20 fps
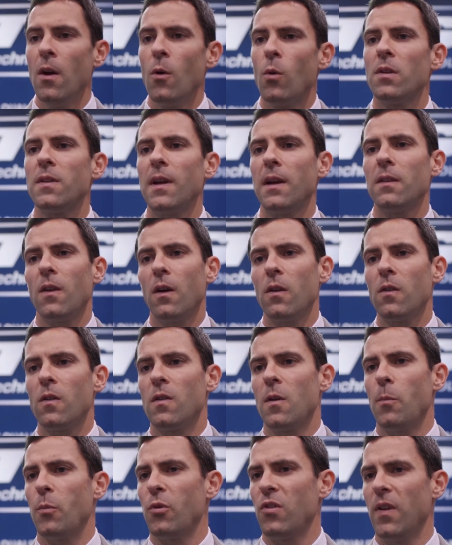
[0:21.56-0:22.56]
What that does
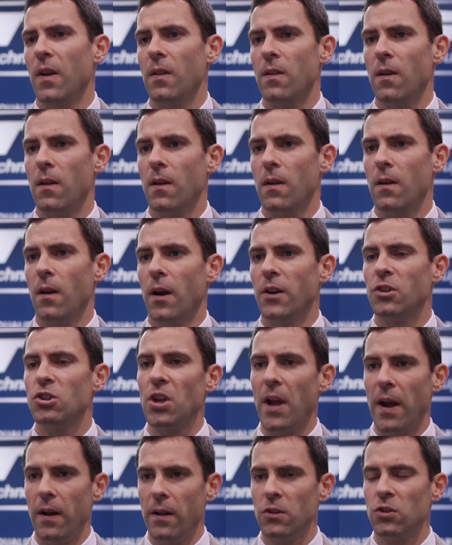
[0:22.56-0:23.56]
is it presents a, a
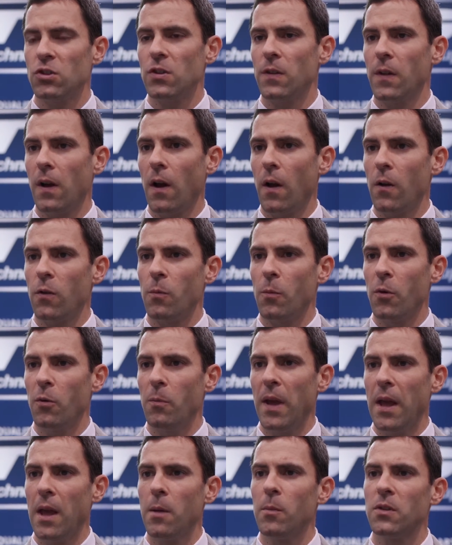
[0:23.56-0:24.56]
challenge to the customer
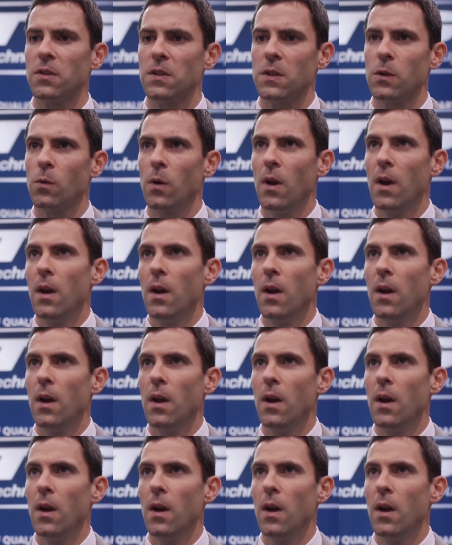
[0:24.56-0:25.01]
being able to